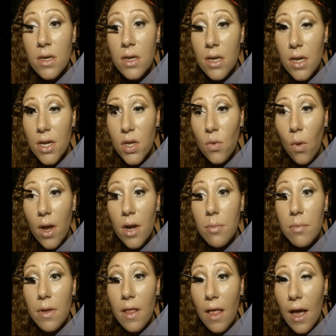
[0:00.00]
and you want
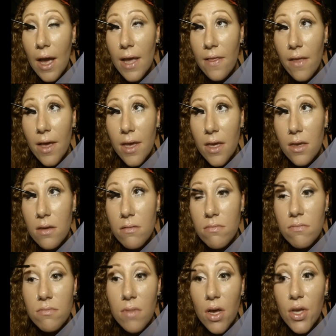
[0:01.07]
to apply like
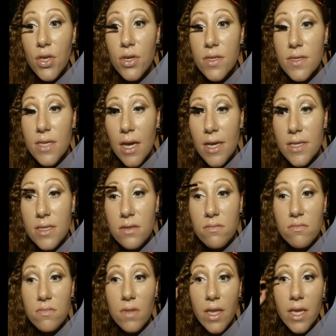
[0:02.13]
a good size
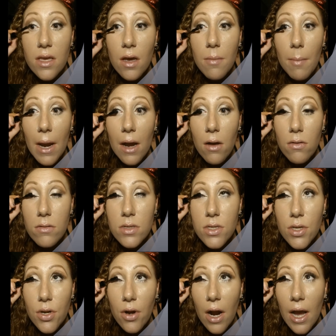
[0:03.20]
like amount
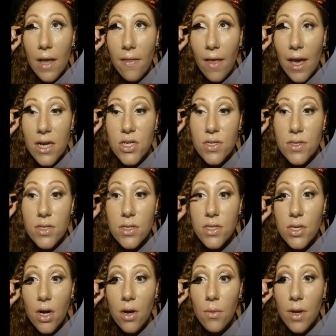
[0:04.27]
to your eyelashes to
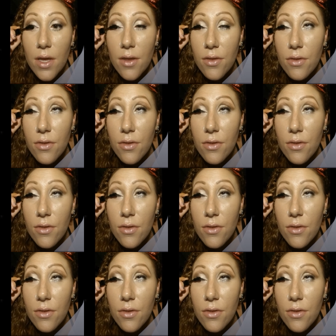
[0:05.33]
start with.